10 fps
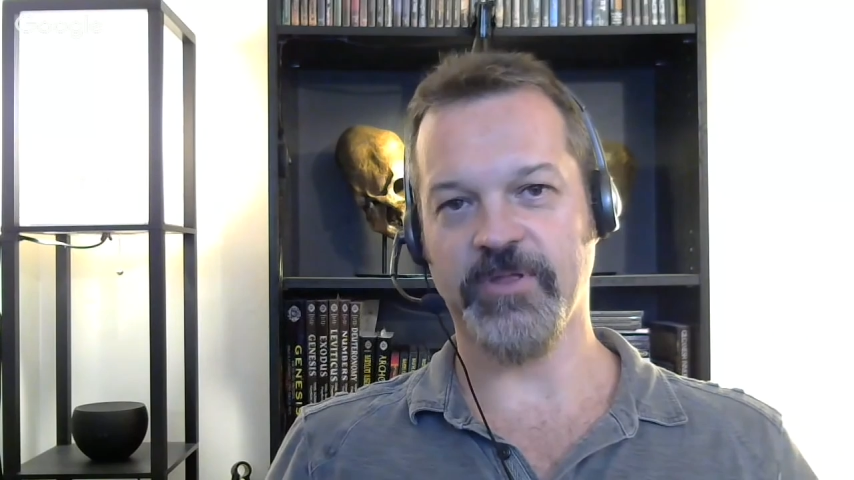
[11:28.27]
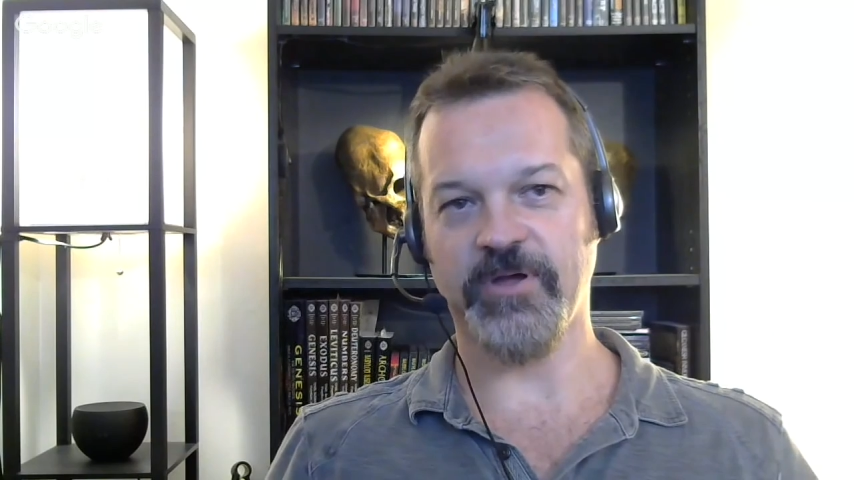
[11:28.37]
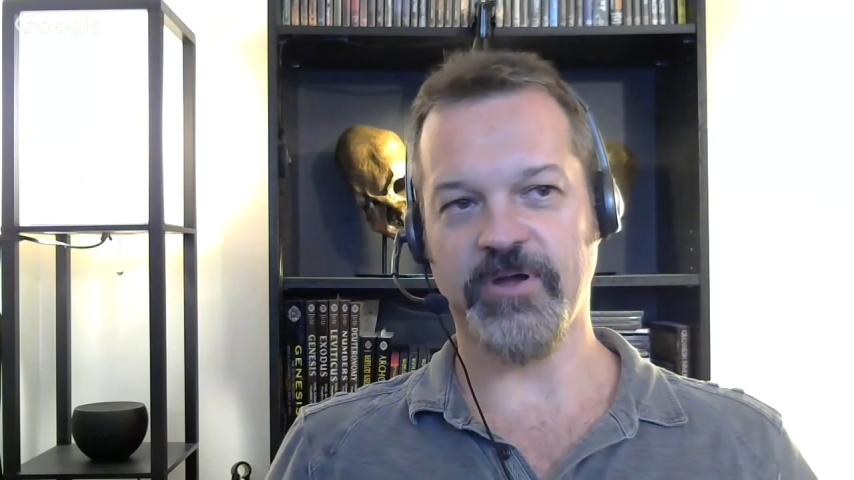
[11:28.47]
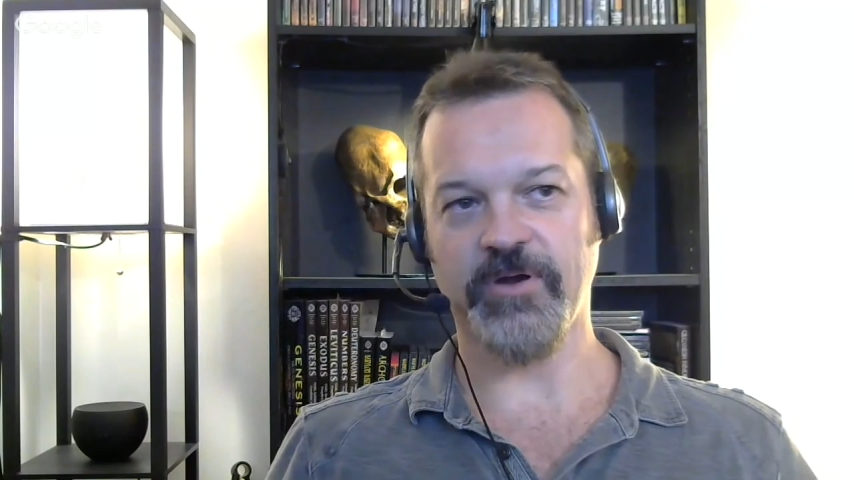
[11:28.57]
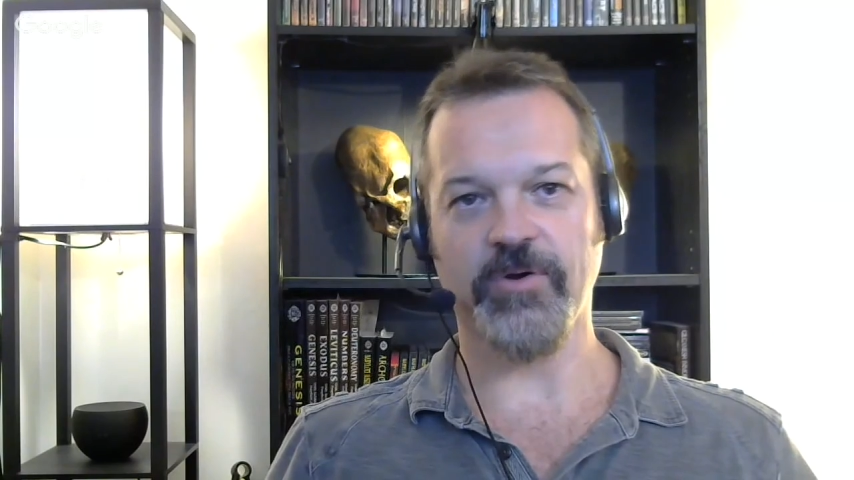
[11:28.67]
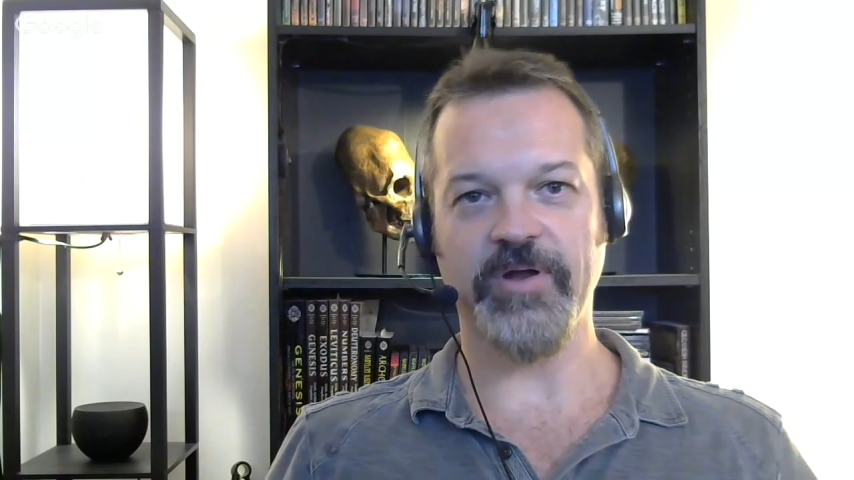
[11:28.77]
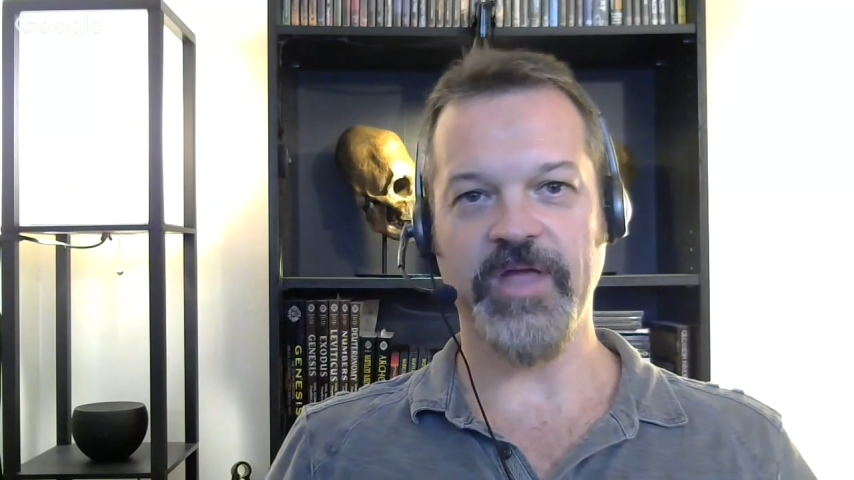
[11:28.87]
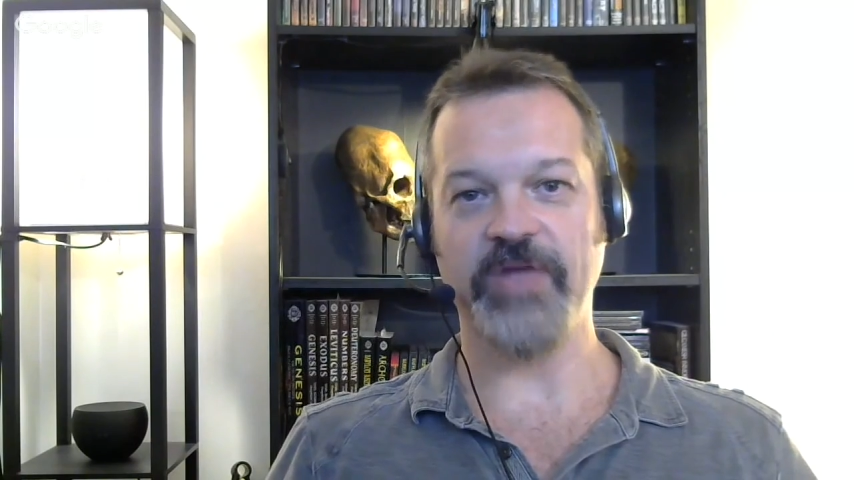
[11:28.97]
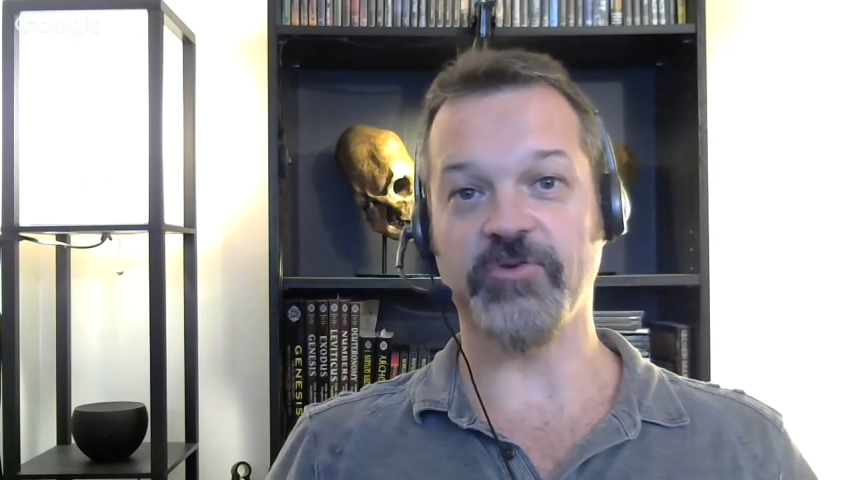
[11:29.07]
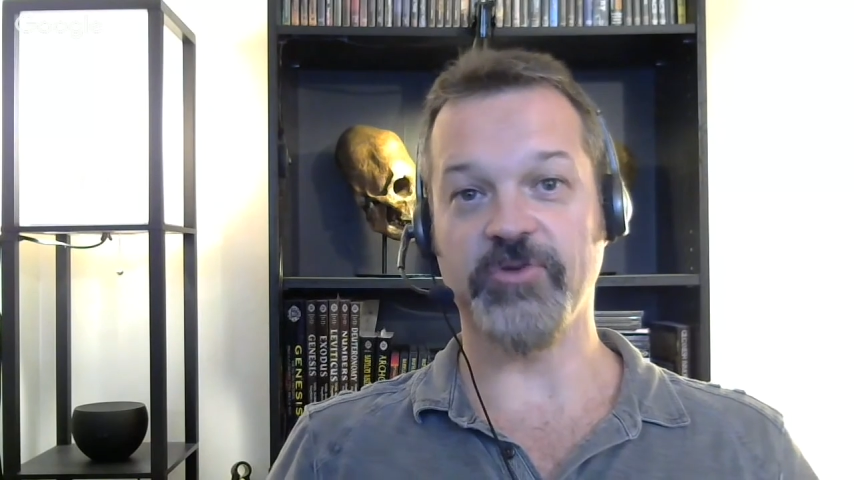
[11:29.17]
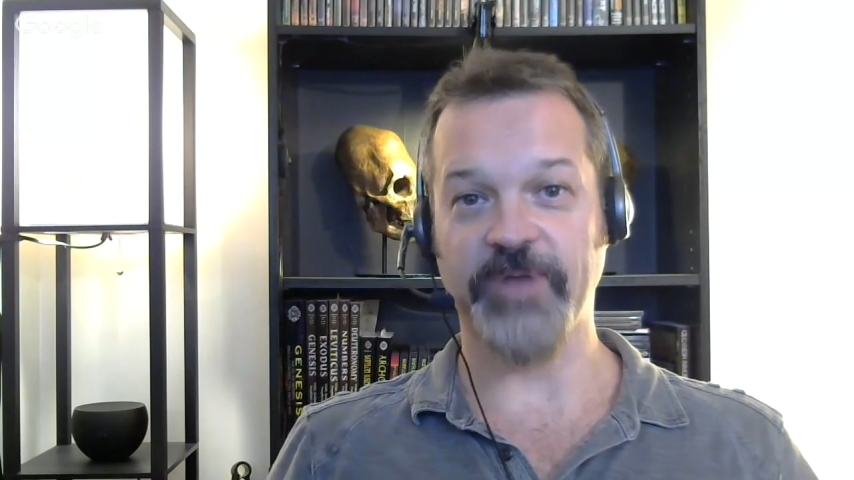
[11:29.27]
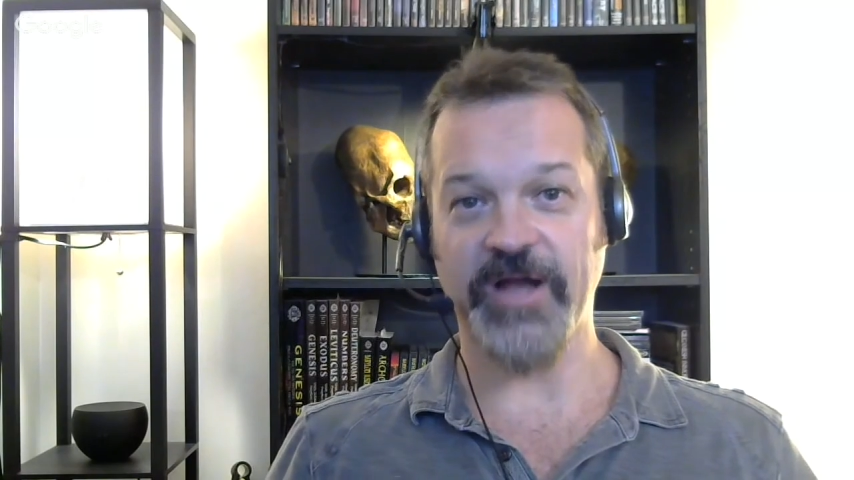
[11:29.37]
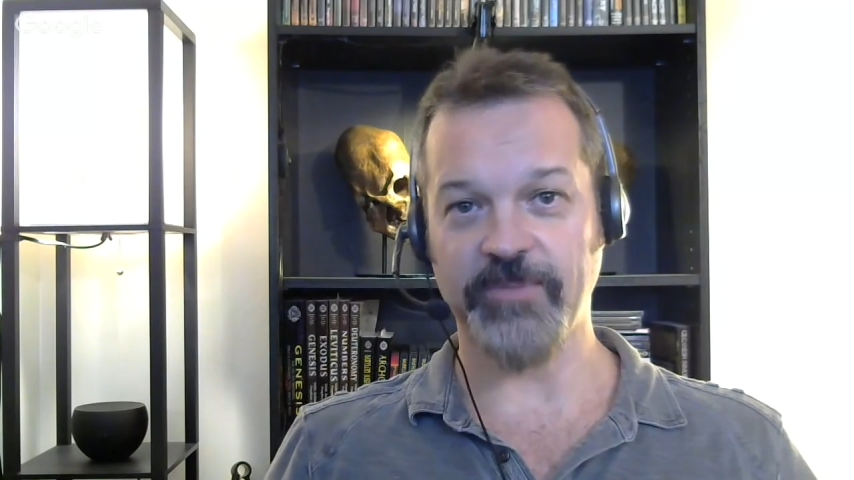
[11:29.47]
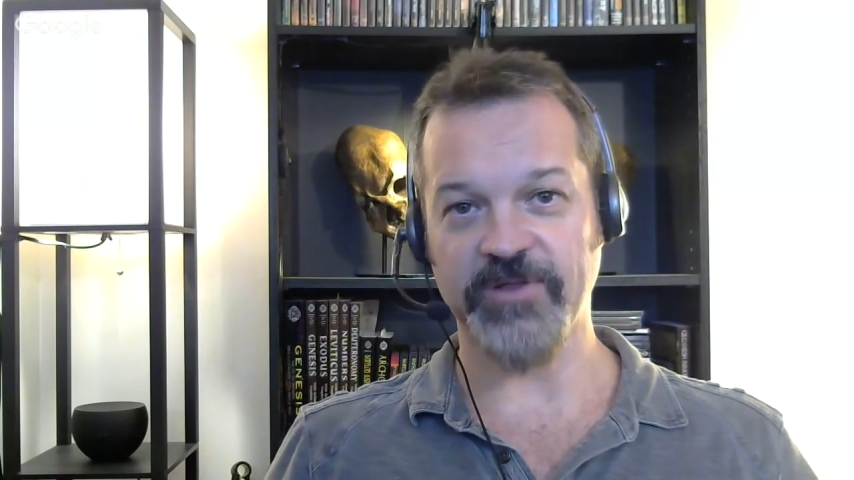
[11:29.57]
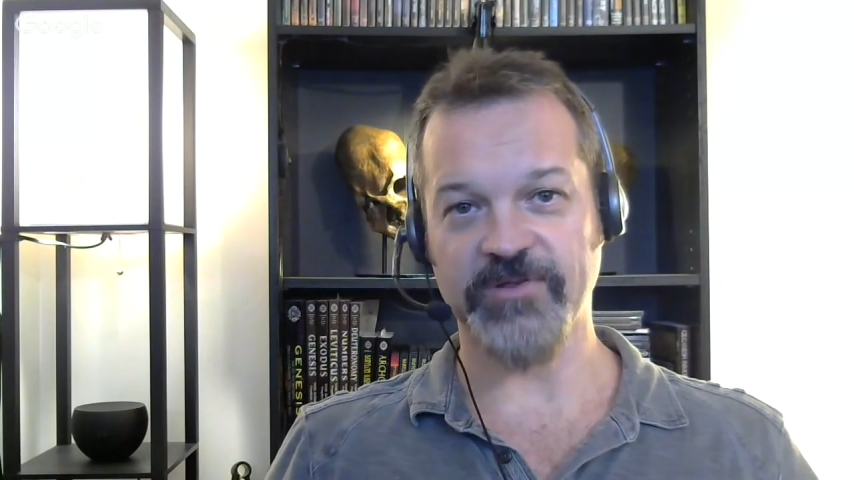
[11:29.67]
or angel-human
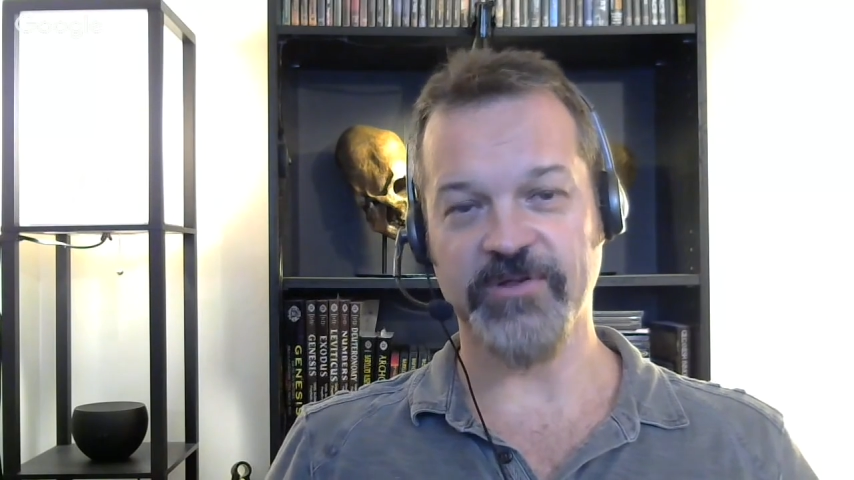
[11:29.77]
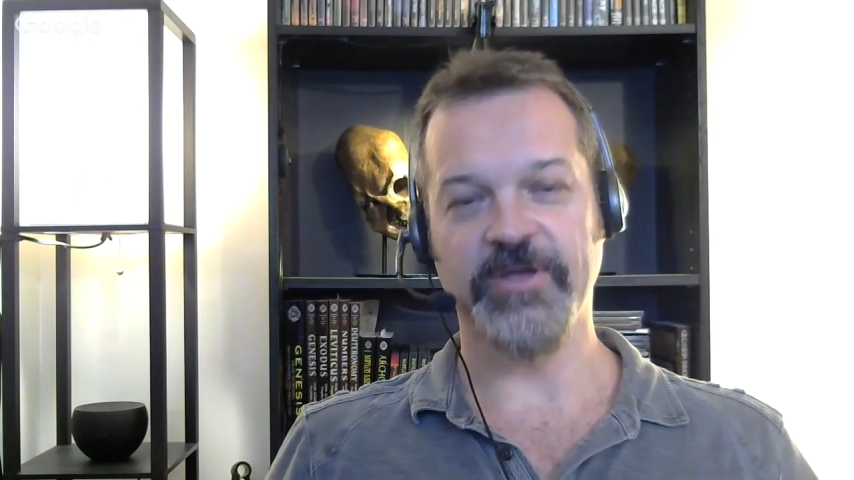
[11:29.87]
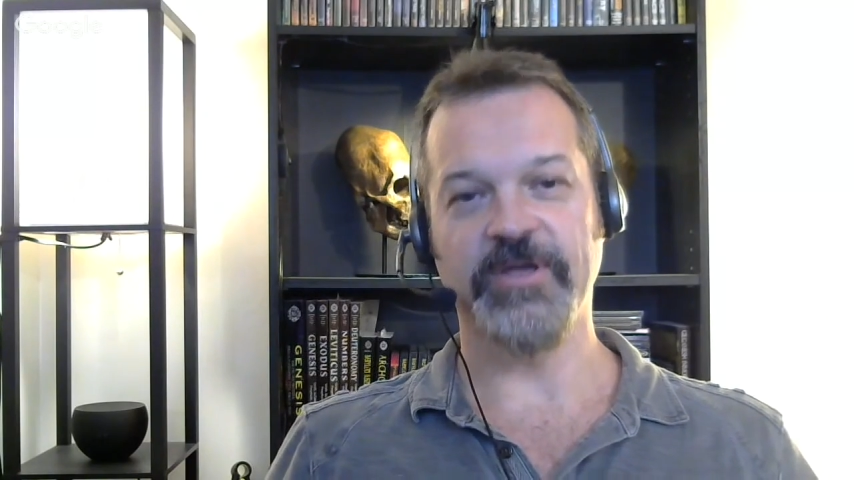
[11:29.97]
hybrids.